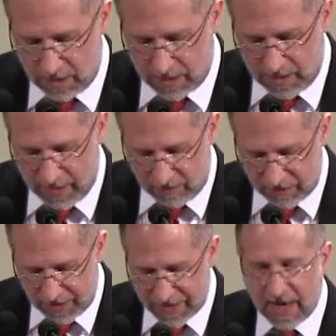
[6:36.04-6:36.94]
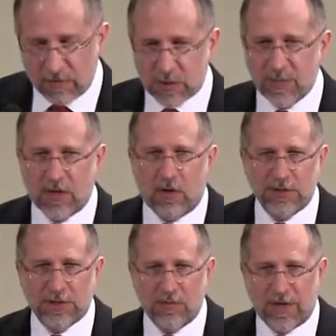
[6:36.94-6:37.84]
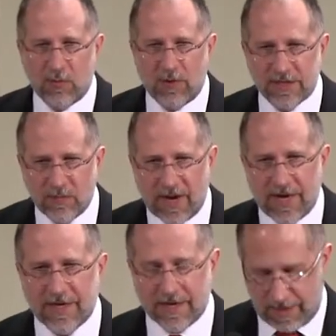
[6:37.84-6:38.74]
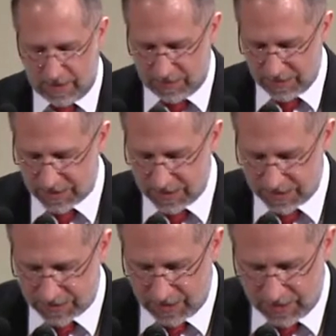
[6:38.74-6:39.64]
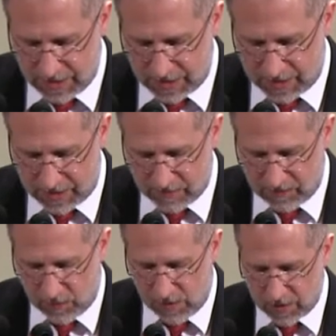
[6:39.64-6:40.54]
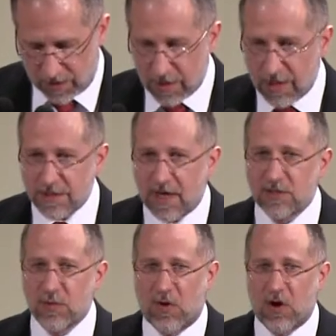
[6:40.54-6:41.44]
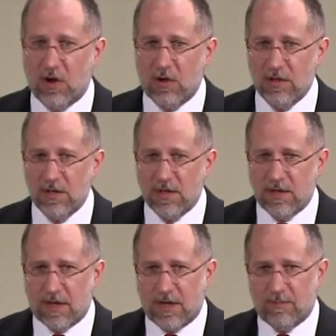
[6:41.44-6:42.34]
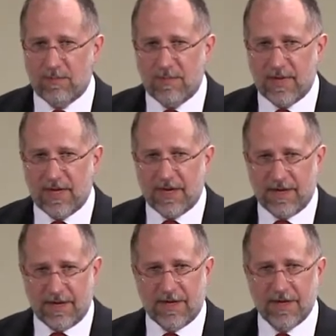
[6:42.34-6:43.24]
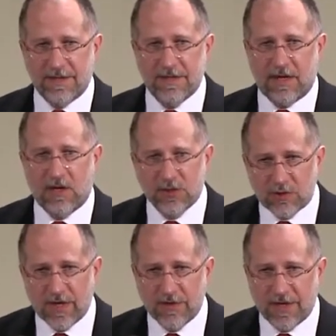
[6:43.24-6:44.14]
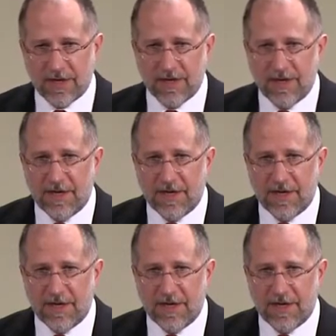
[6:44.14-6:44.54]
Uh, I have an announcement also that I want to make. Uh, this is uh, for Dr. Paul um, in Australia.